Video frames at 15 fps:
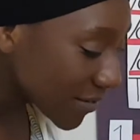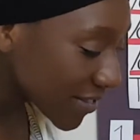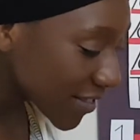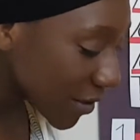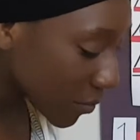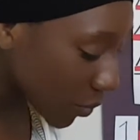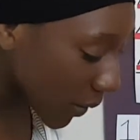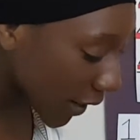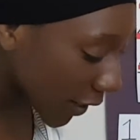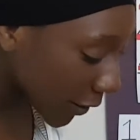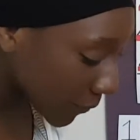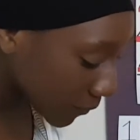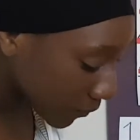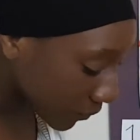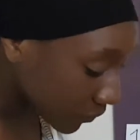somewhere.
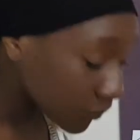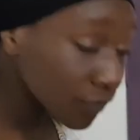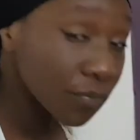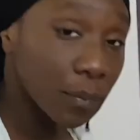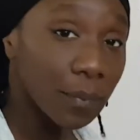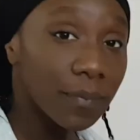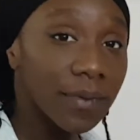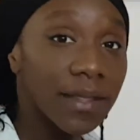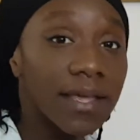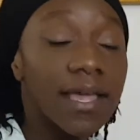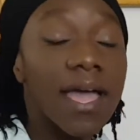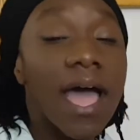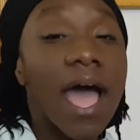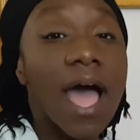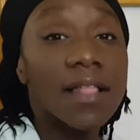
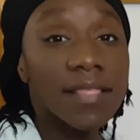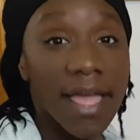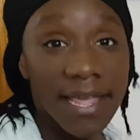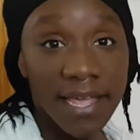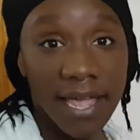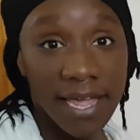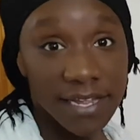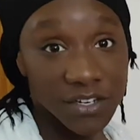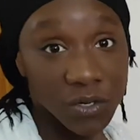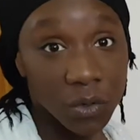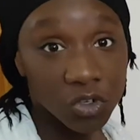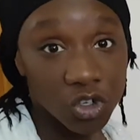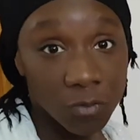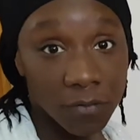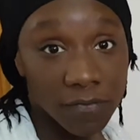Like I had
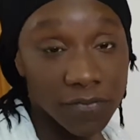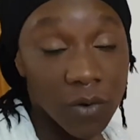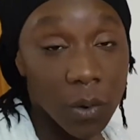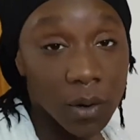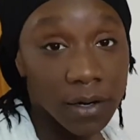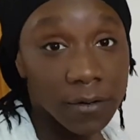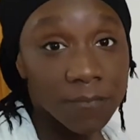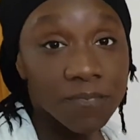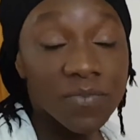told you before,